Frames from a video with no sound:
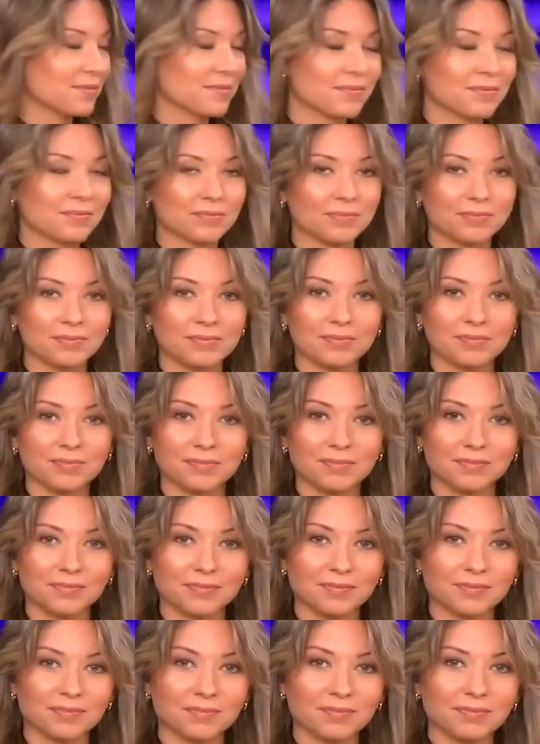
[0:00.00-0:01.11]

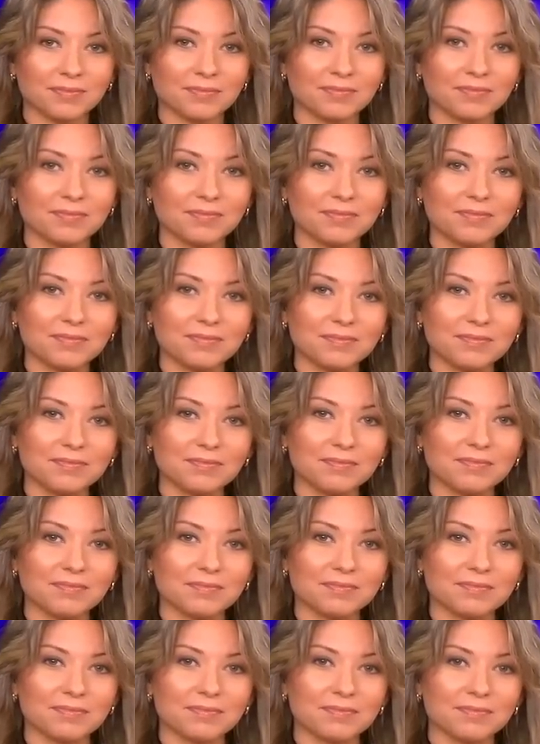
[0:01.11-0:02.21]

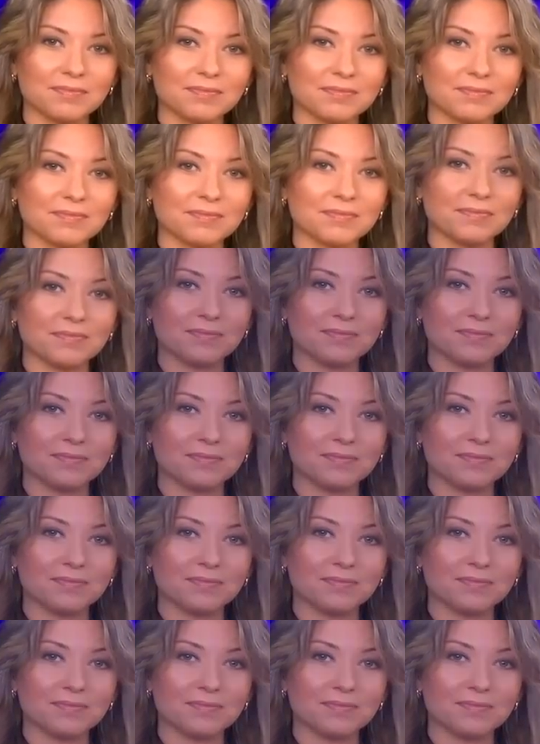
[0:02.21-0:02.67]
The person shown says nothing.